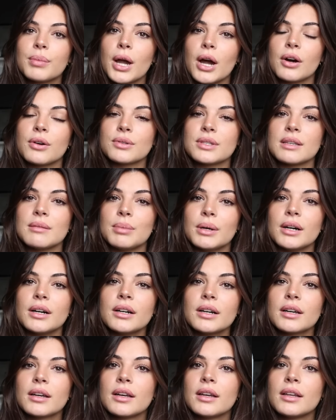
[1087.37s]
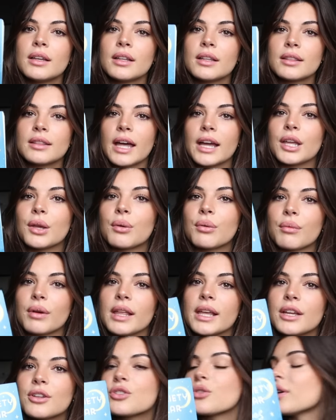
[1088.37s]
cozy book that you'd
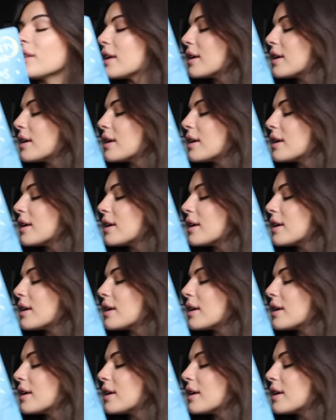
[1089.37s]
really enjoy